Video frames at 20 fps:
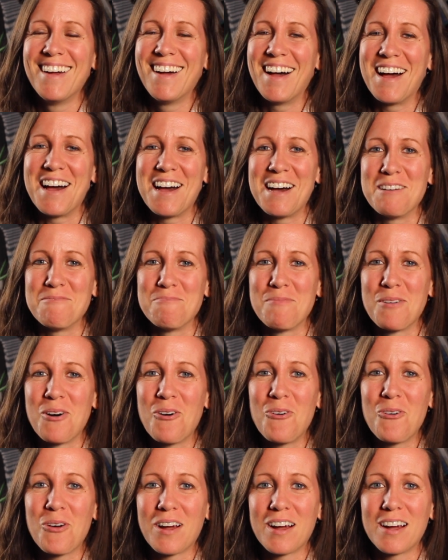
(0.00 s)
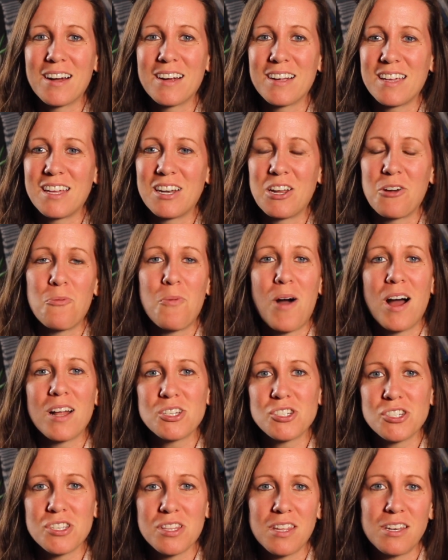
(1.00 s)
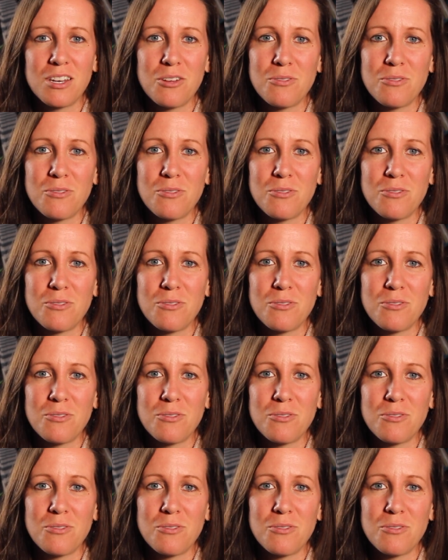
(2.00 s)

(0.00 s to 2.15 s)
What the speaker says: Or, watch the